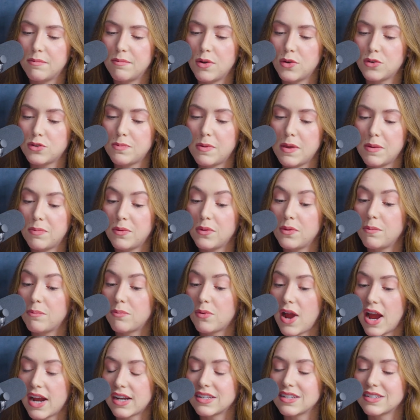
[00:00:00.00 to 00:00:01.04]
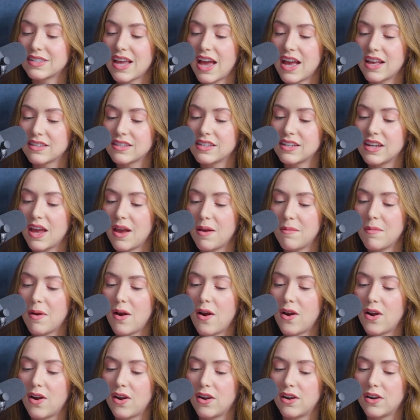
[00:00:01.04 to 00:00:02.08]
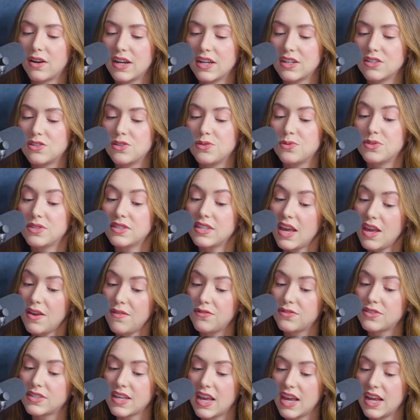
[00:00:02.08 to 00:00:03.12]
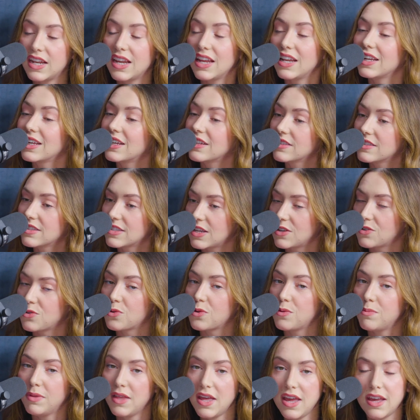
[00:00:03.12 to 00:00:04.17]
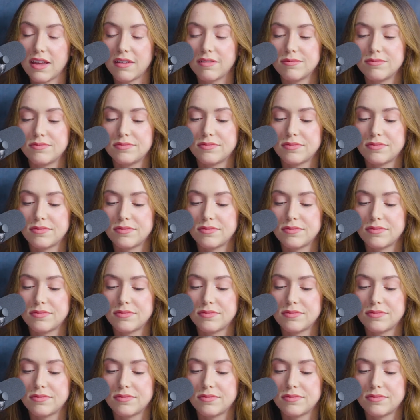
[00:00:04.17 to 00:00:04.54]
most people practice S&M are into safe, sane, and consensual play.